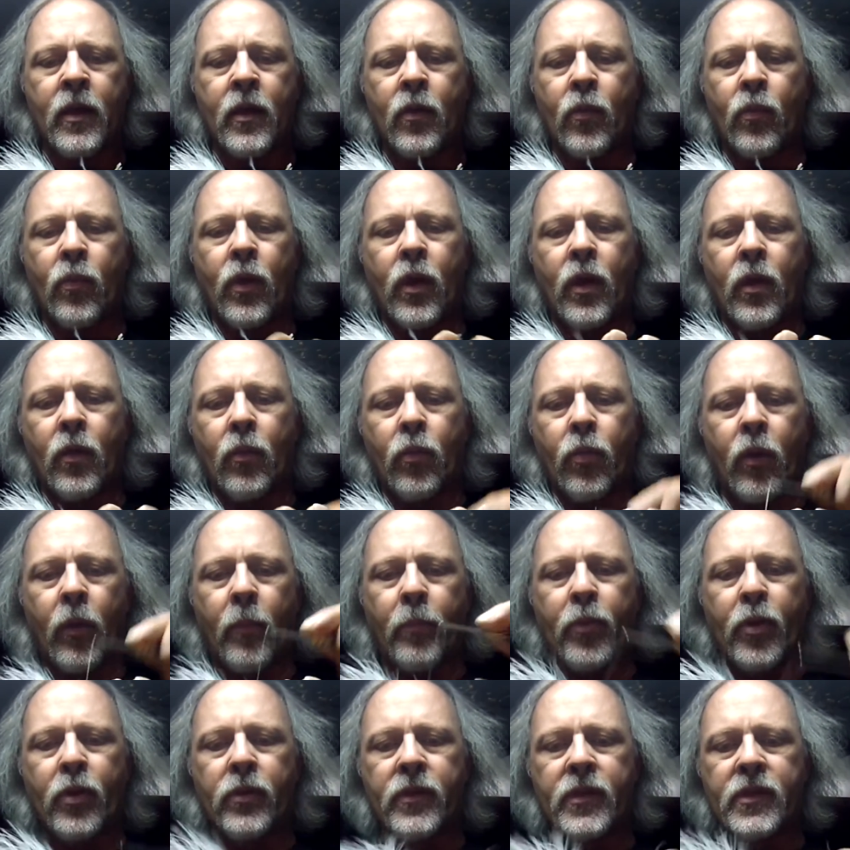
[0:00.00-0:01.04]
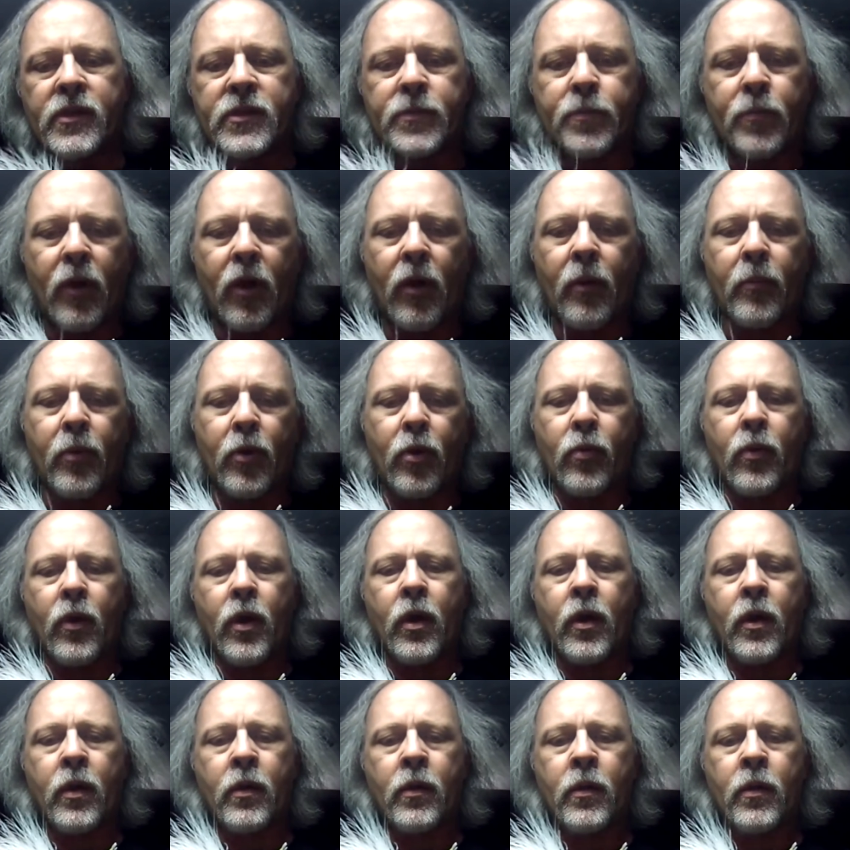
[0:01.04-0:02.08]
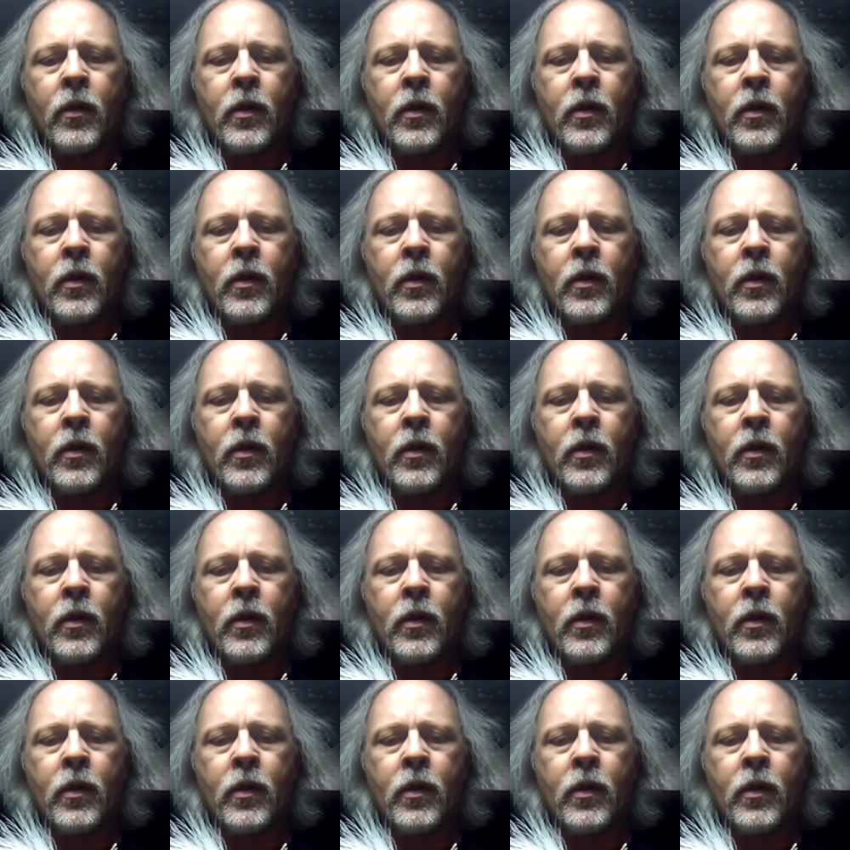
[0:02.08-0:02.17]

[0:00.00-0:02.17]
while we're putting this marabou on.